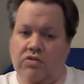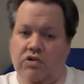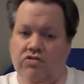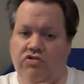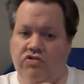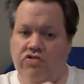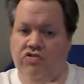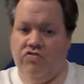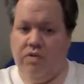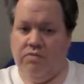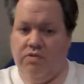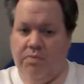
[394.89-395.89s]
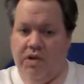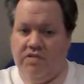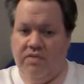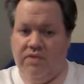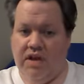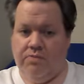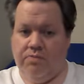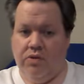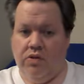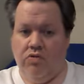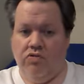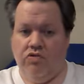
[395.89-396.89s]
Go to the description box and fast
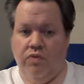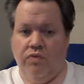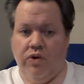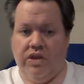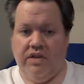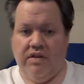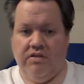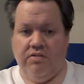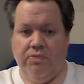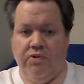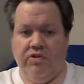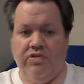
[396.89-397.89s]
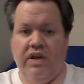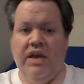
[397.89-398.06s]
below to avoid ending spoilers.